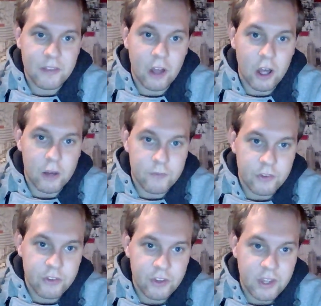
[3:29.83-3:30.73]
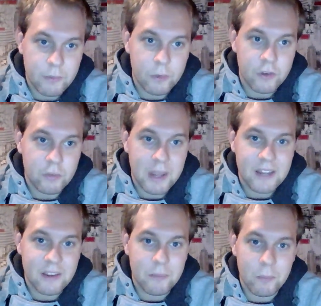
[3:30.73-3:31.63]
In the Heart of the Sea, which
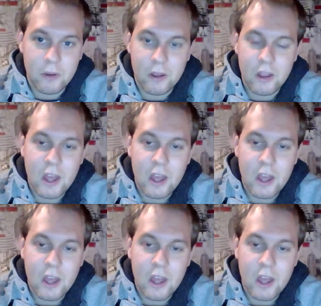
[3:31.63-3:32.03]
made him